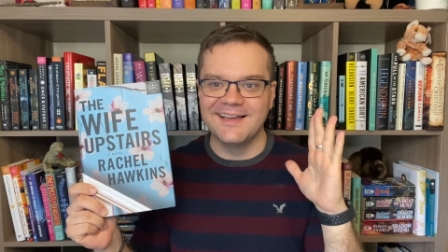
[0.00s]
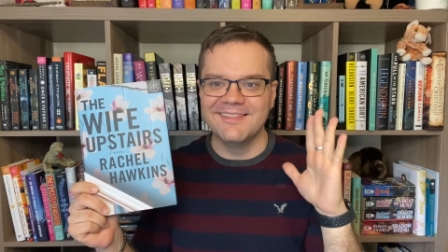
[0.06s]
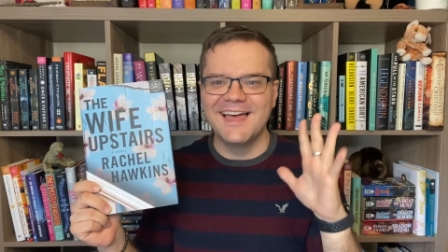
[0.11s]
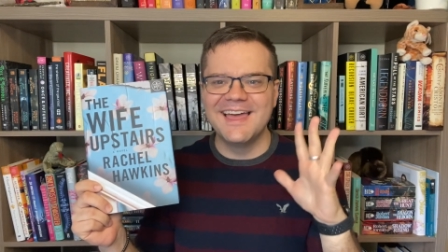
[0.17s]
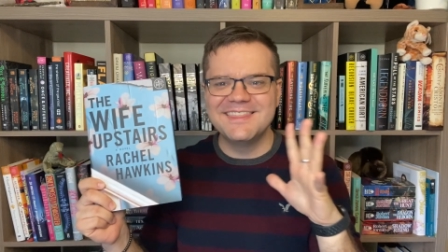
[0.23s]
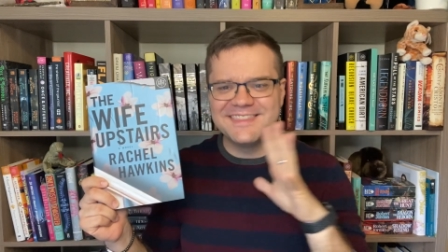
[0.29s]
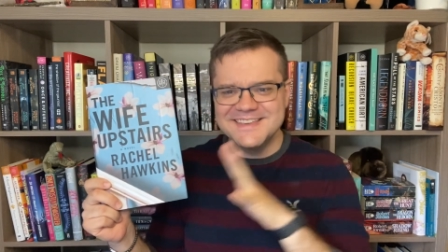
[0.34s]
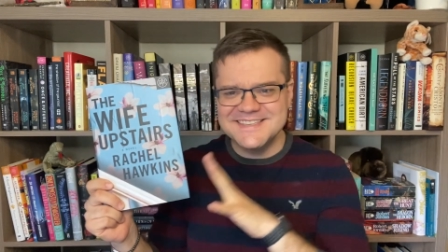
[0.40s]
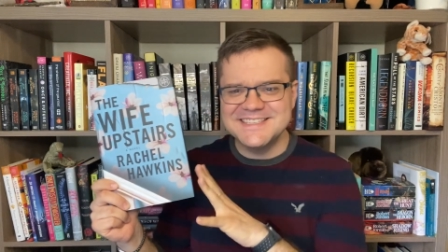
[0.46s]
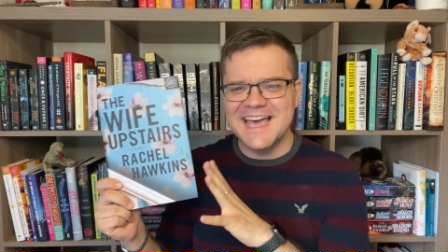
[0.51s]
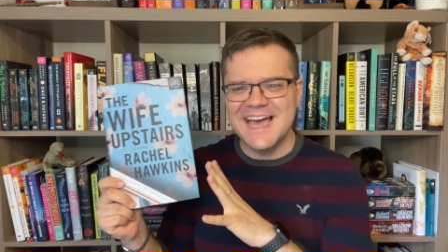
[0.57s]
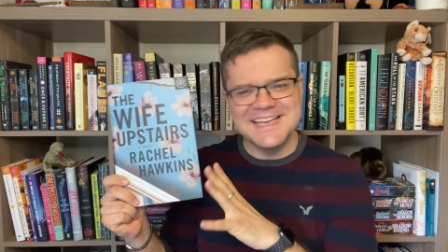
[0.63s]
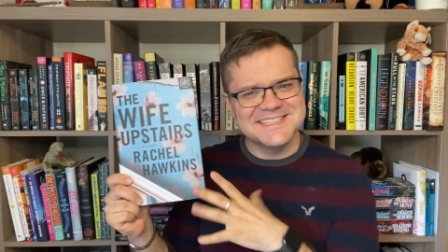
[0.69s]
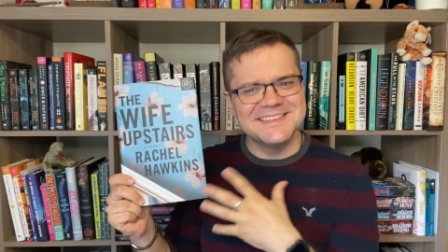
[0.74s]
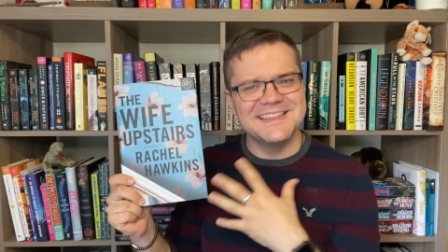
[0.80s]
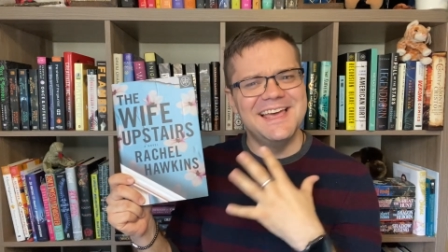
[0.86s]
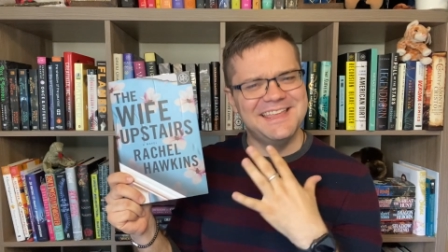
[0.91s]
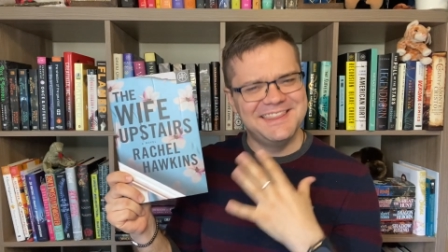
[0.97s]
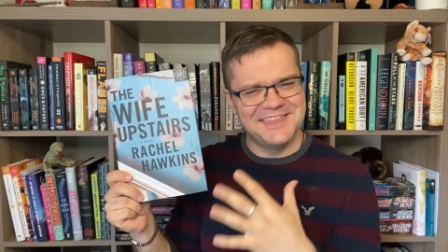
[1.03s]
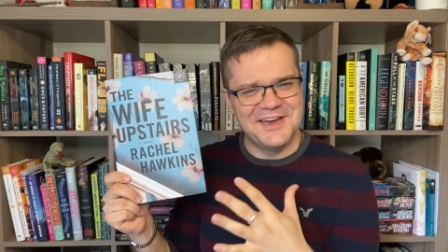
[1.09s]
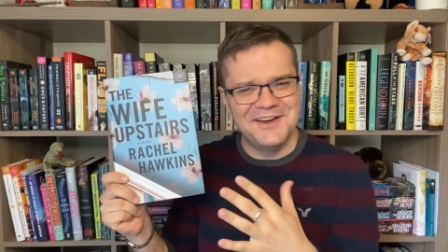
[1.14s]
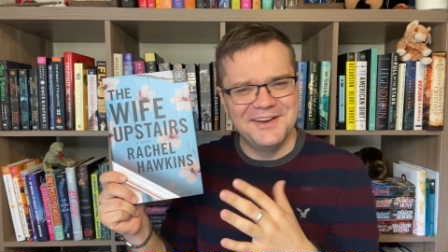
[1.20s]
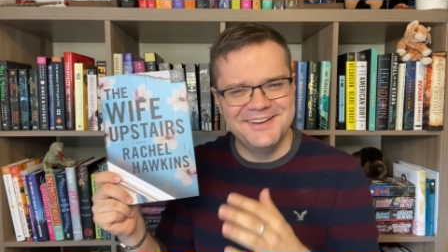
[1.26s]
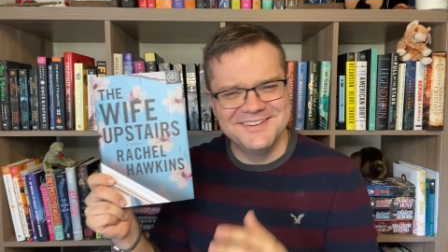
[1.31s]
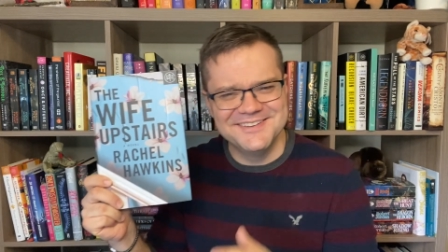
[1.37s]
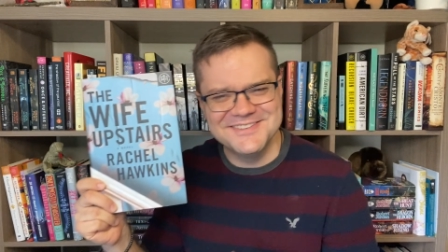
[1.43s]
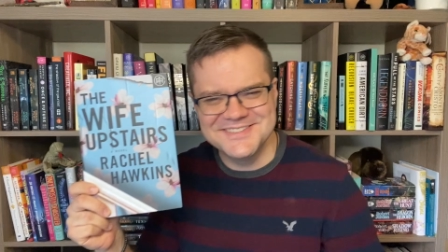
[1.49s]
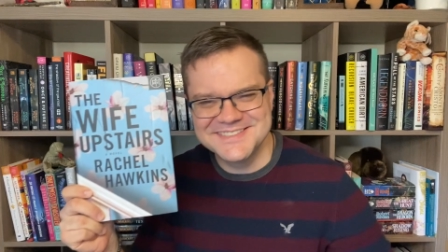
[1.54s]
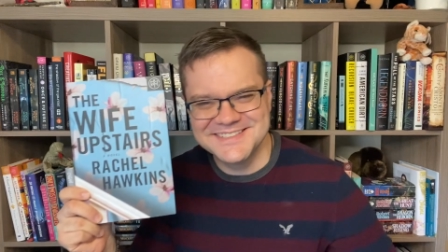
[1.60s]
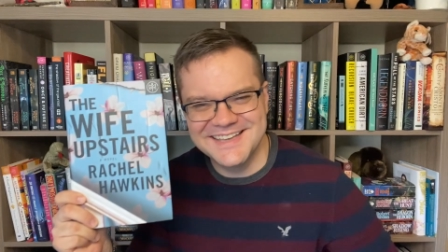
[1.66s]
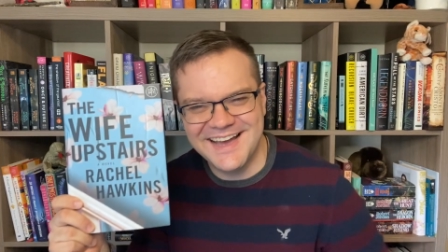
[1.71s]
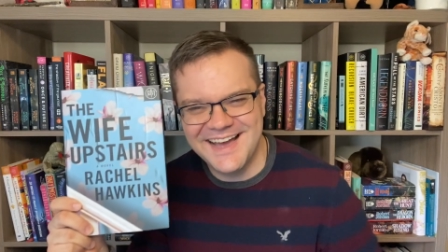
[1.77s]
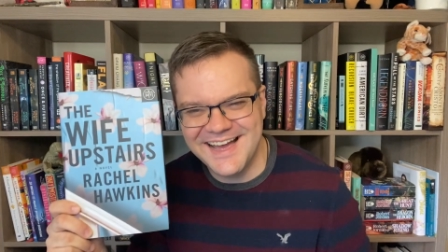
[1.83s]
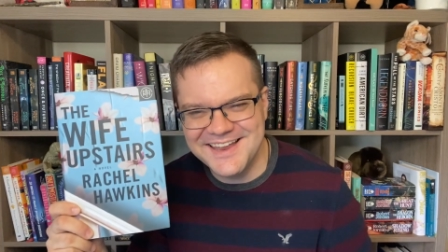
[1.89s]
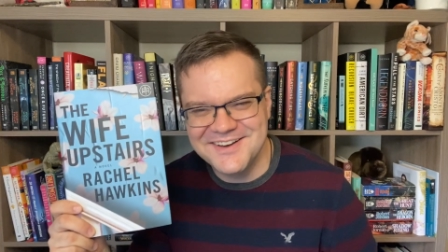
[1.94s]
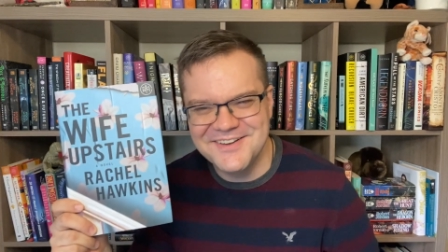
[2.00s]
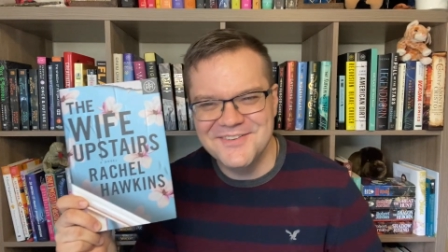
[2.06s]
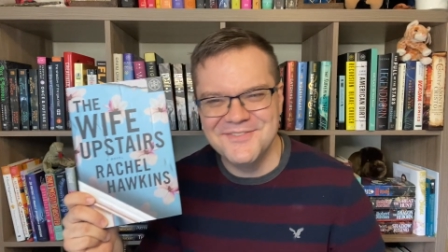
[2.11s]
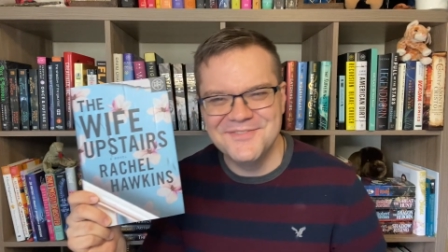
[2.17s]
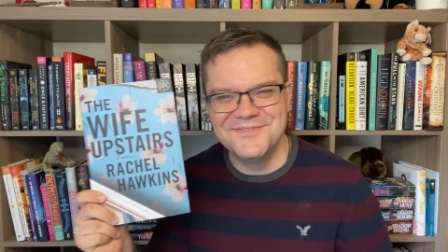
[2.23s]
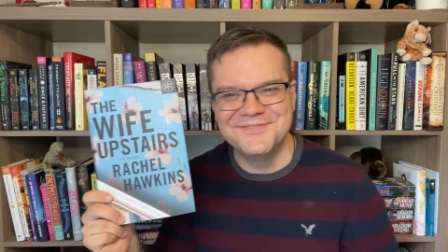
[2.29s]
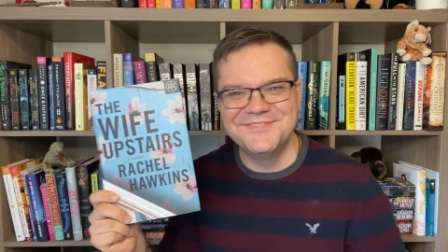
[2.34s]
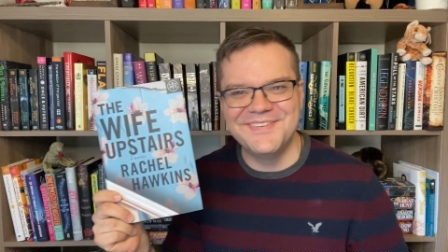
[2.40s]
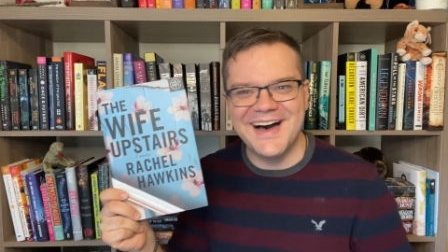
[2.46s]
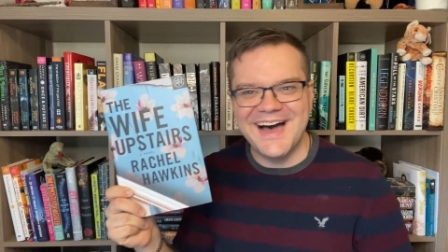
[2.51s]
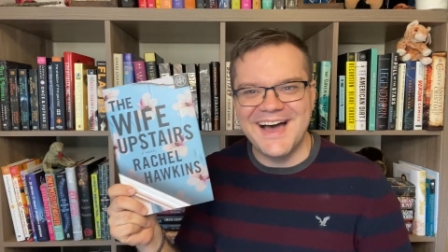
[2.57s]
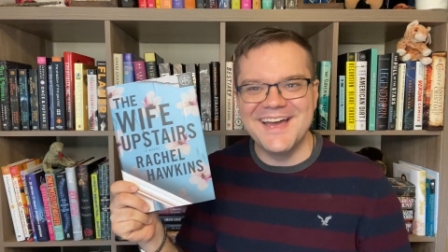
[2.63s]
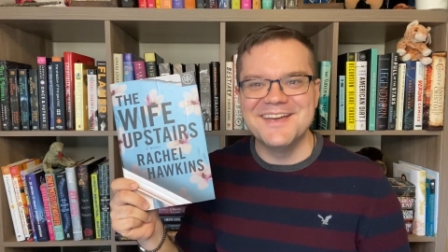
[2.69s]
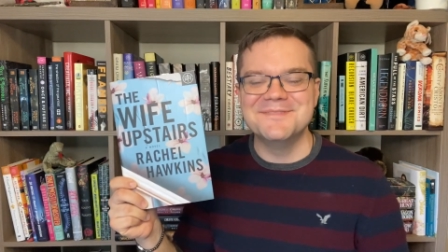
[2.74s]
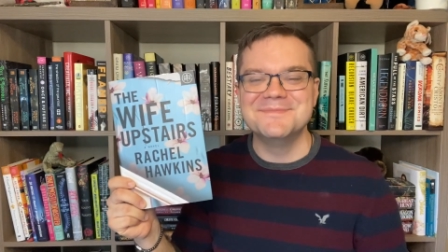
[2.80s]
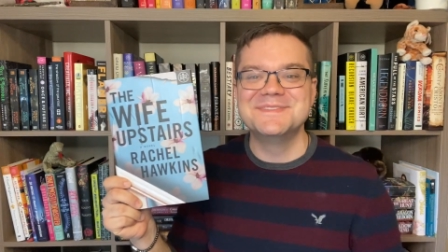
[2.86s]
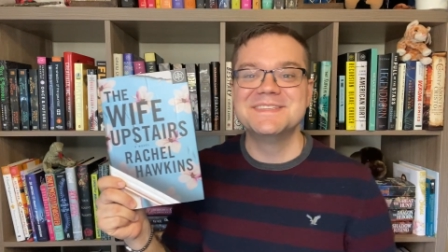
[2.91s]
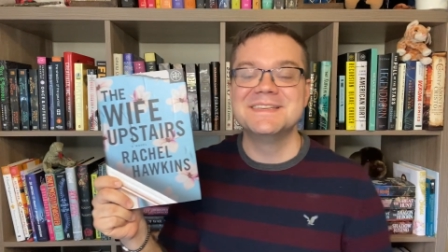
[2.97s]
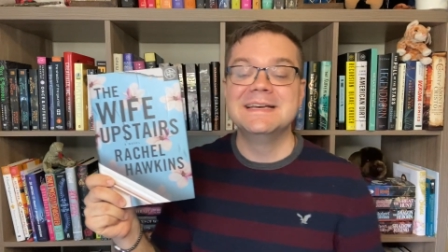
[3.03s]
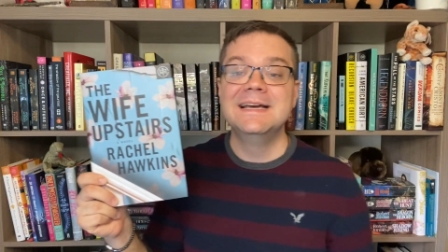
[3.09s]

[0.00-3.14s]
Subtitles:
Like, this has like those kind of vibes.